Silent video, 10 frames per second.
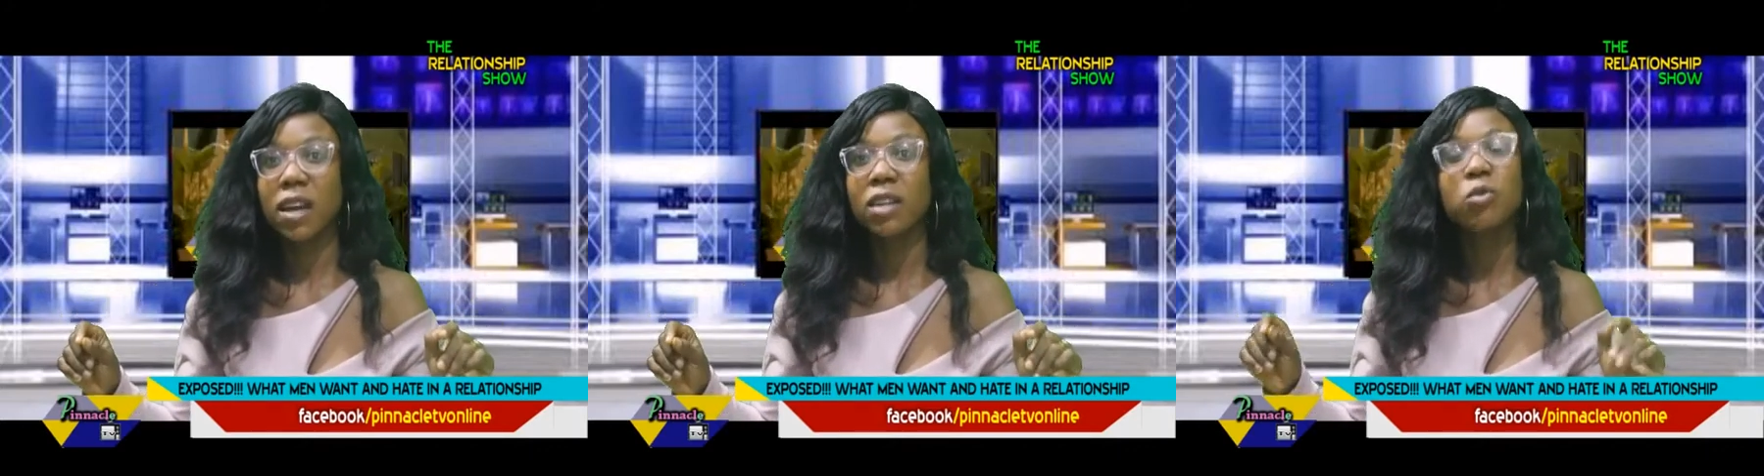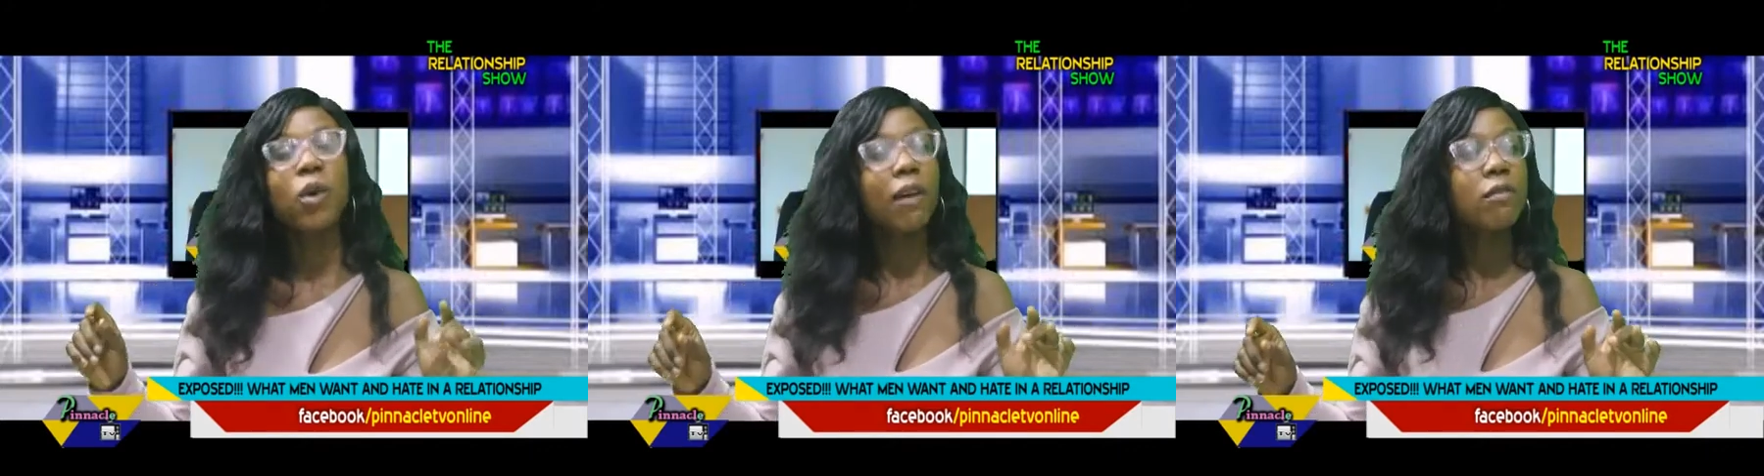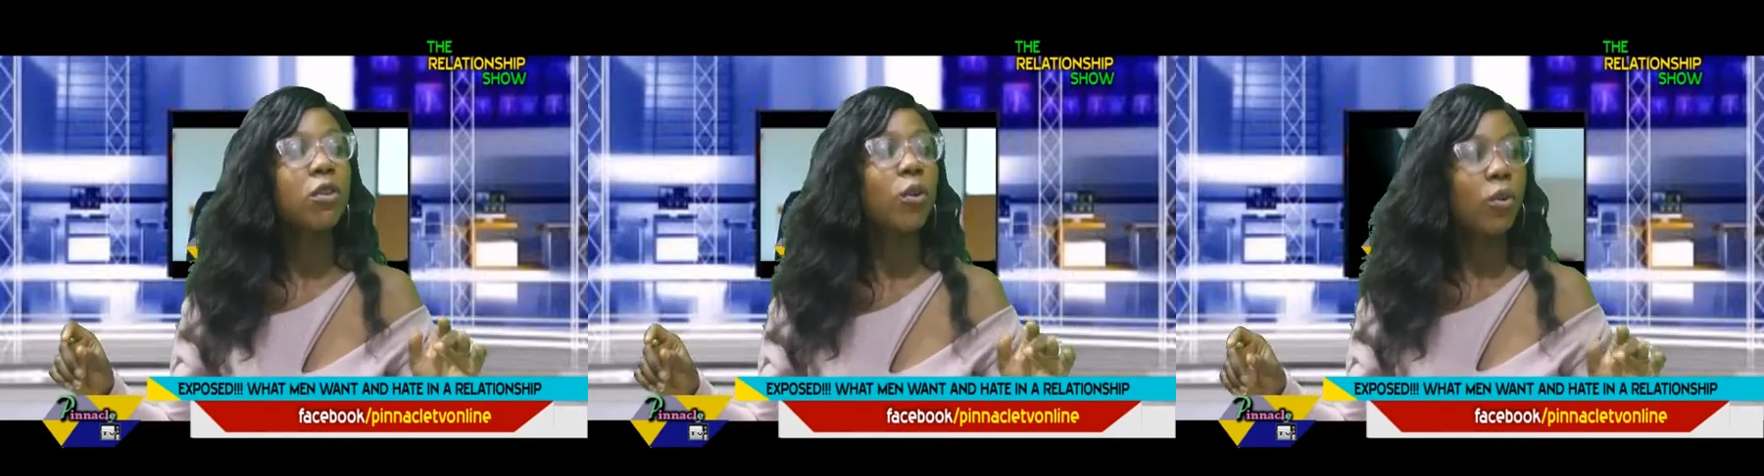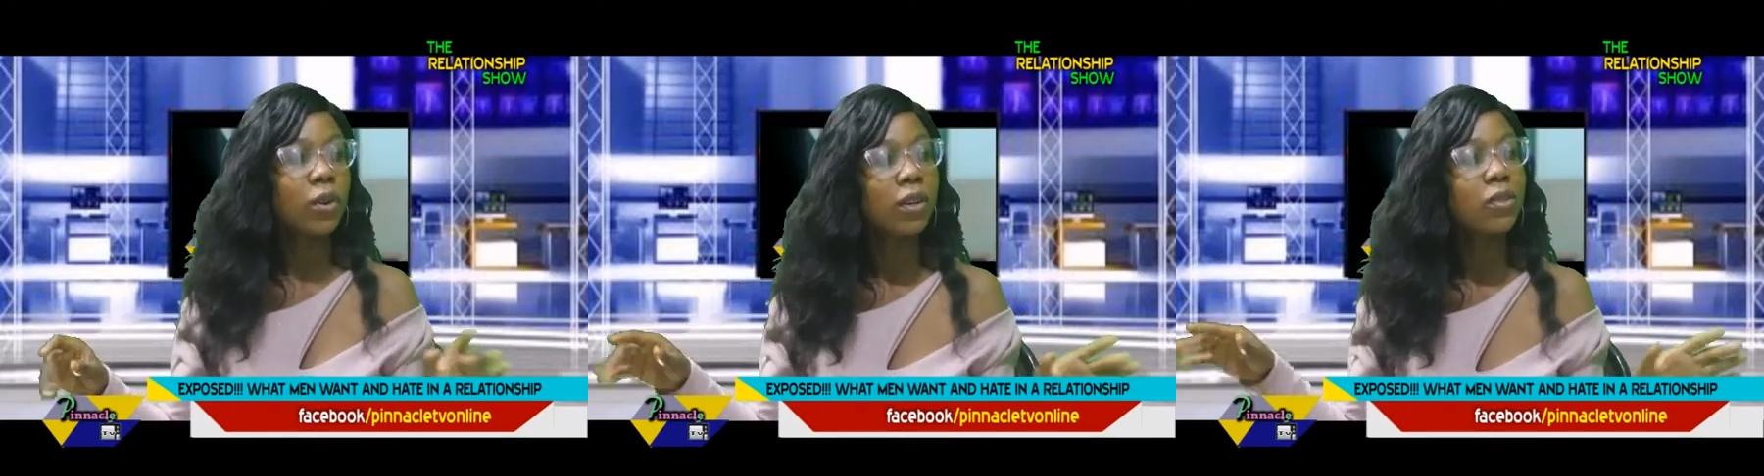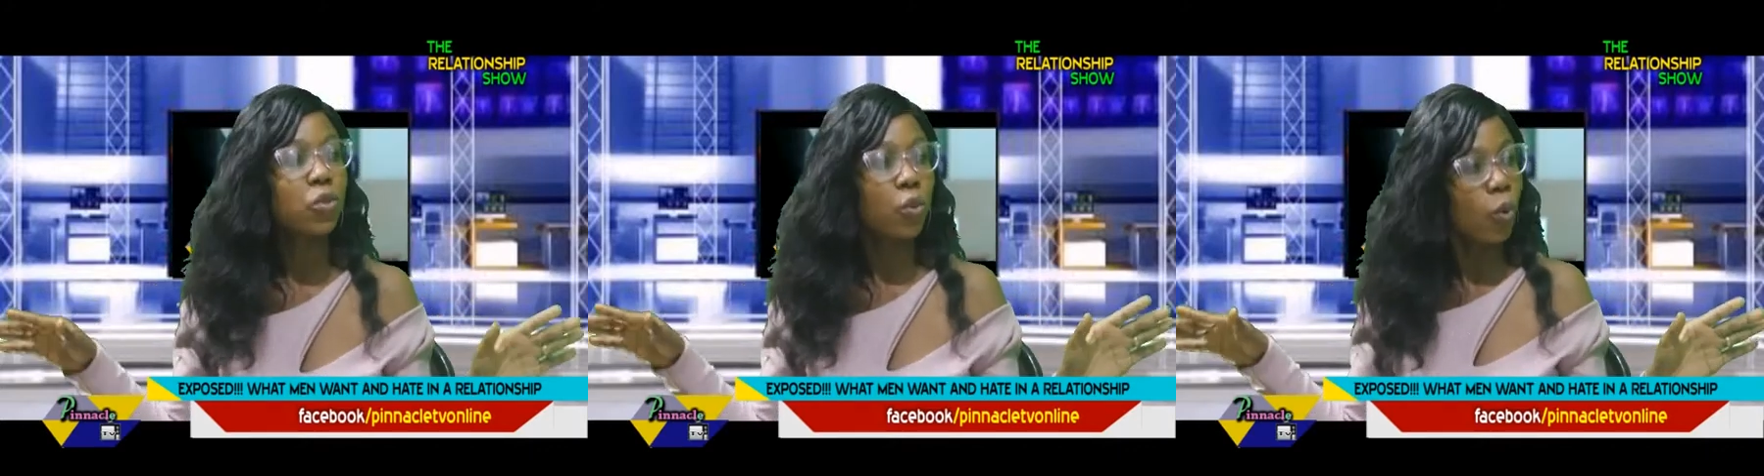and you having your own
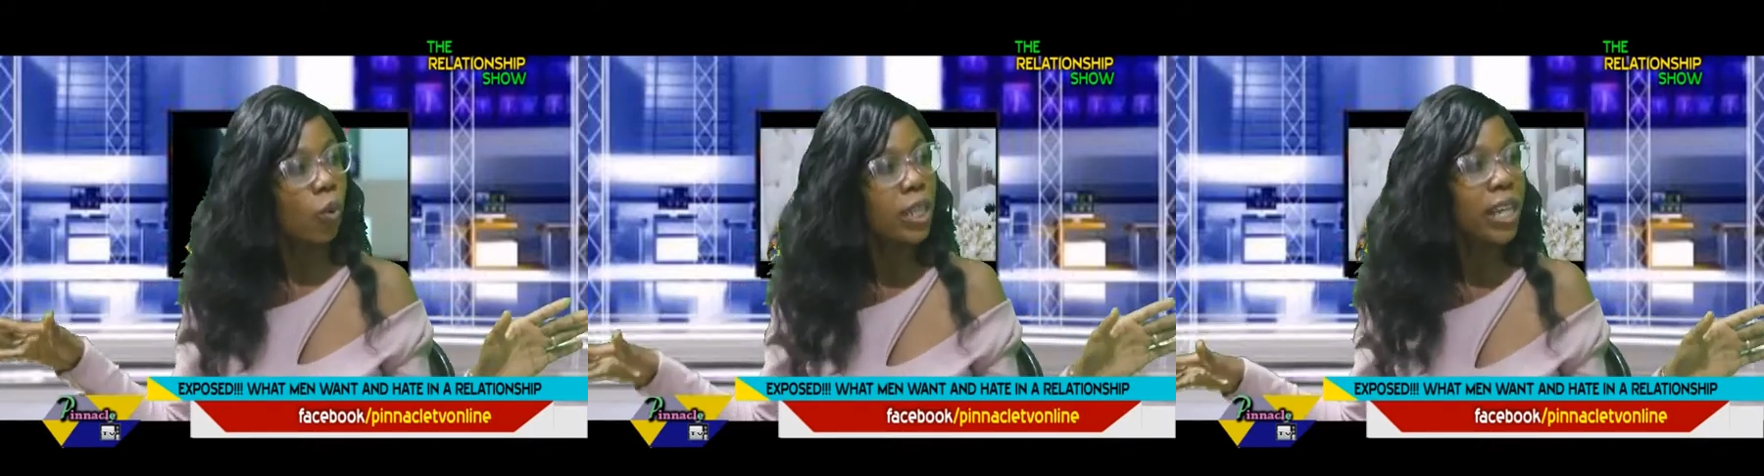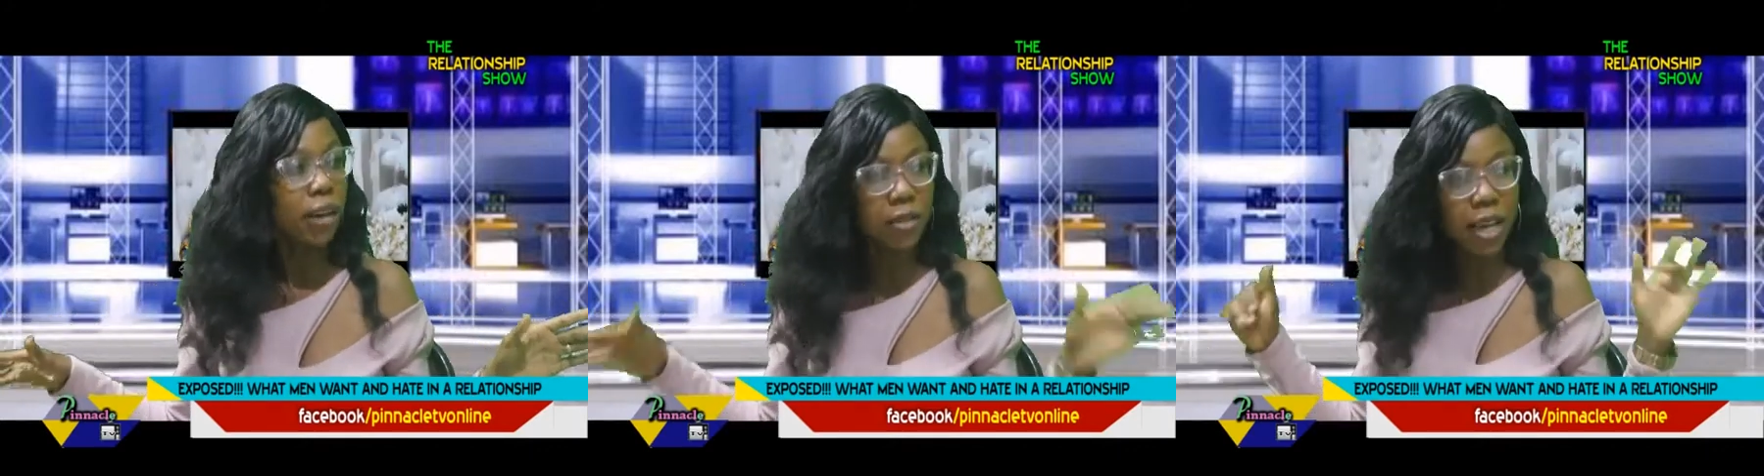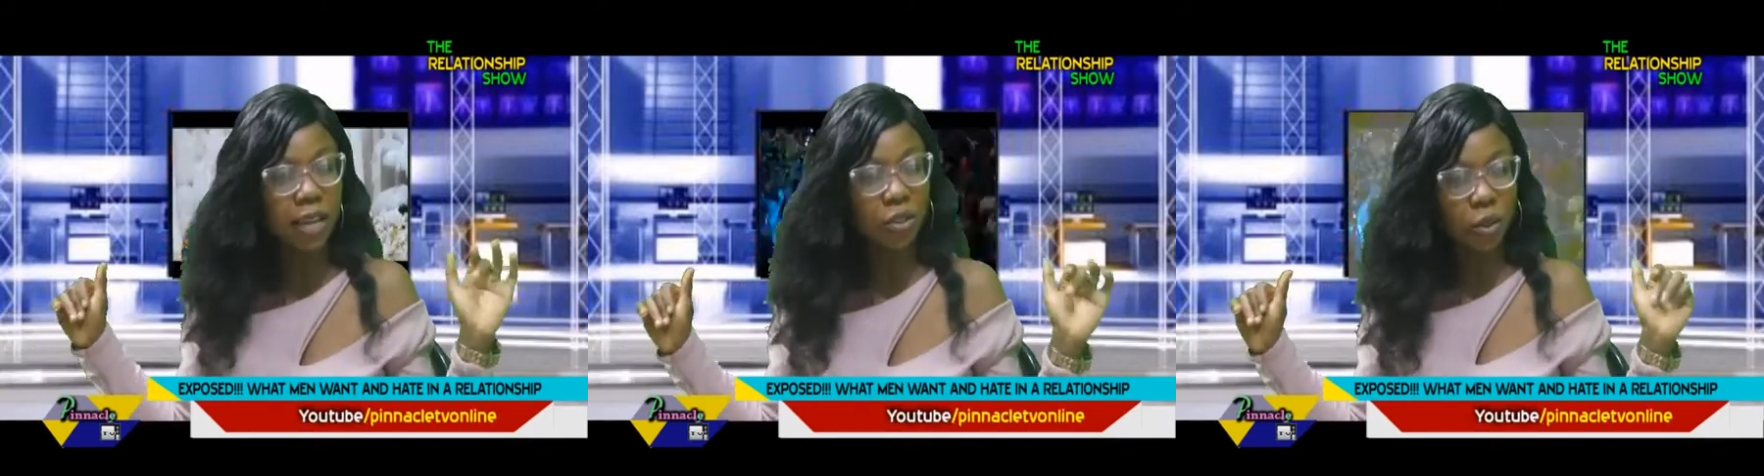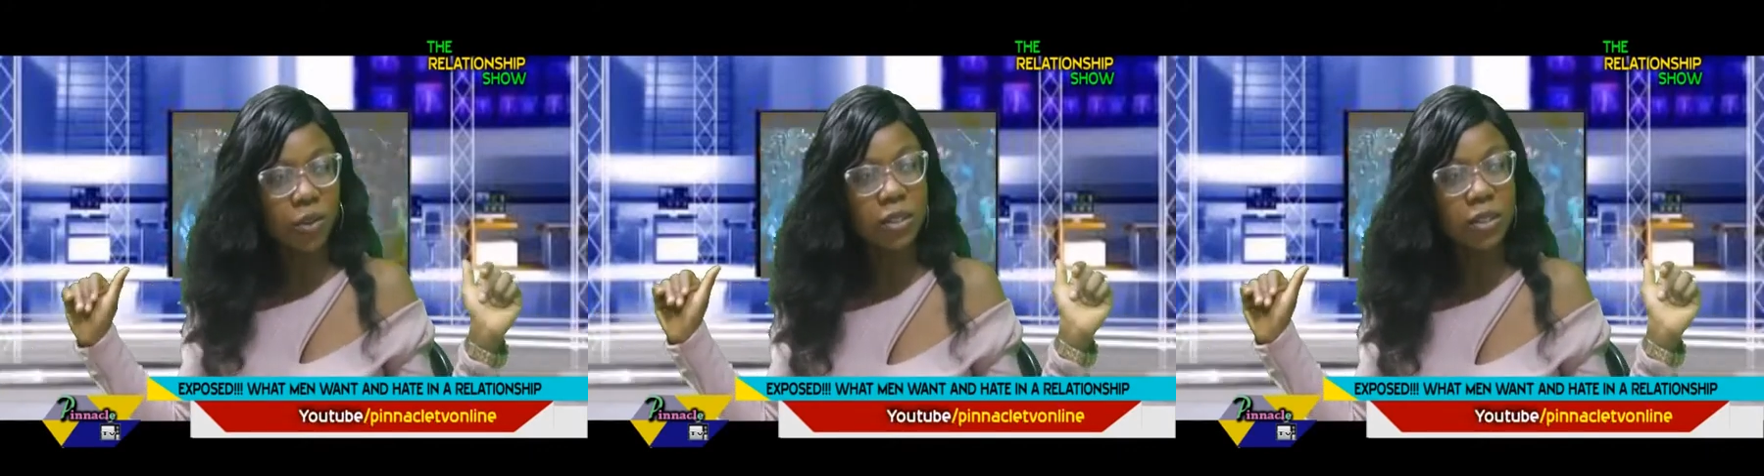squad outside your